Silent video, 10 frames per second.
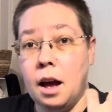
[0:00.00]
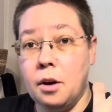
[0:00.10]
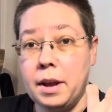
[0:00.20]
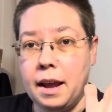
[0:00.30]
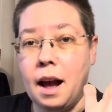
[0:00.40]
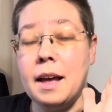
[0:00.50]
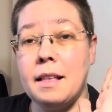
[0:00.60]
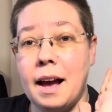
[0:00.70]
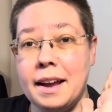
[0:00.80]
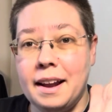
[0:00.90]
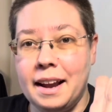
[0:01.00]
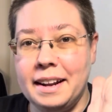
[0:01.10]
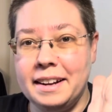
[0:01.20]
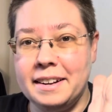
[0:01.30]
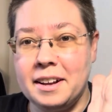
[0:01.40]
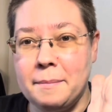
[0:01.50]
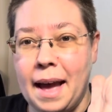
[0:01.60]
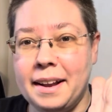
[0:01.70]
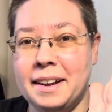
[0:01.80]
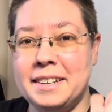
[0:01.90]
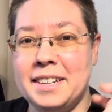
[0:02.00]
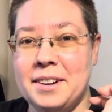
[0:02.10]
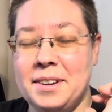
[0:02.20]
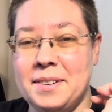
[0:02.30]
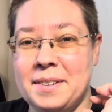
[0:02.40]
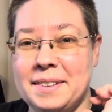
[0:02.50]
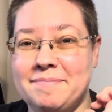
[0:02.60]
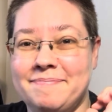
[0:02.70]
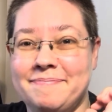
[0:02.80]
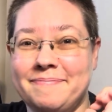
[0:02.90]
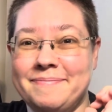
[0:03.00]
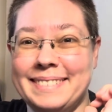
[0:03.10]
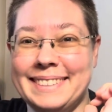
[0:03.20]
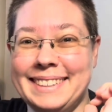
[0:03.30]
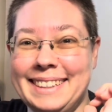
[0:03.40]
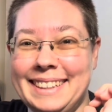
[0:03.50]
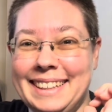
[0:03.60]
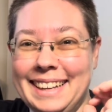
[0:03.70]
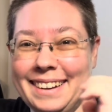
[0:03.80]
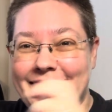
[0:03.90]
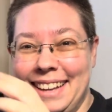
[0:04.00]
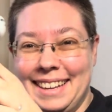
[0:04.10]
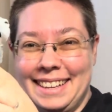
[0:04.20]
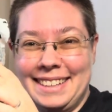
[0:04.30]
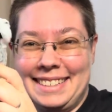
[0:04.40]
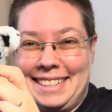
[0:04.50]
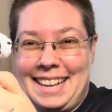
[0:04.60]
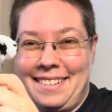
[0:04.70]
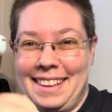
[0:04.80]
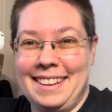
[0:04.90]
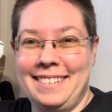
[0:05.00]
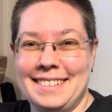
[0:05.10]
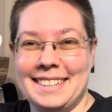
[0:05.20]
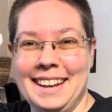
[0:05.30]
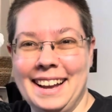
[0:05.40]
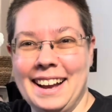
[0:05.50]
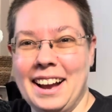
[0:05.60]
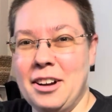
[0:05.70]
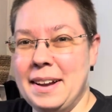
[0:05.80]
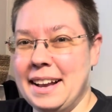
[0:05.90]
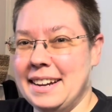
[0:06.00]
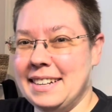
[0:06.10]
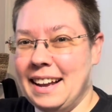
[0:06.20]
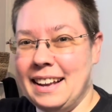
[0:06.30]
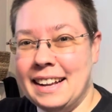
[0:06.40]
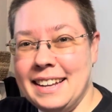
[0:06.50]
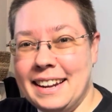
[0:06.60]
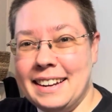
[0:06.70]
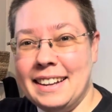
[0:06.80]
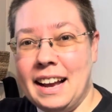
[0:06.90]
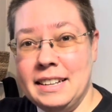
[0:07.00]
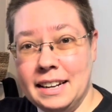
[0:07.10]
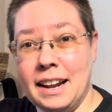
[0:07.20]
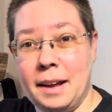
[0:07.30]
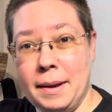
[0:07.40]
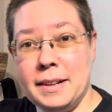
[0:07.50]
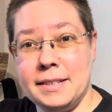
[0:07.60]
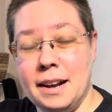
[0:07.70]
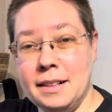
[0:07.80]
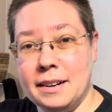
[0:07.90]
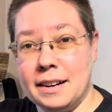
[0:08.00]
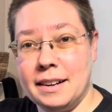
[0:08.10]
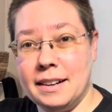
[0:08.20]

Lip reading: Okay, I lied. I needed to come back and show you. Here he is. He's so cute. Oh my gosh, I did it. I made a snuggler.